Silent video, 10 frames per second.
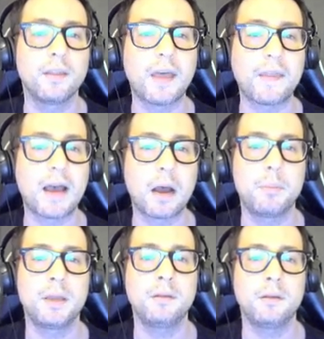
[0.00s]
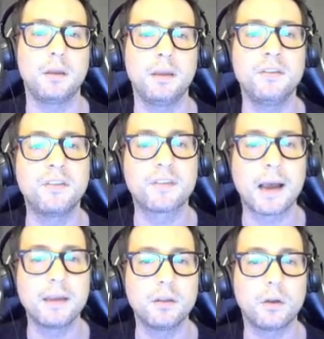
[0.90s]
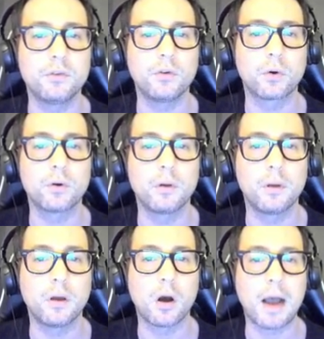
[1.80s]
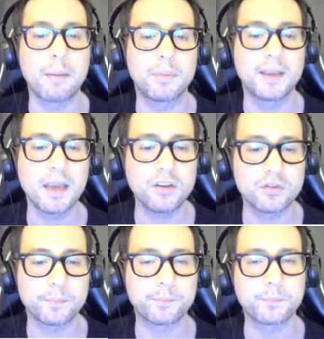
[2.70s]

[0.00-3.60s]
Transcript: that happen inside your application.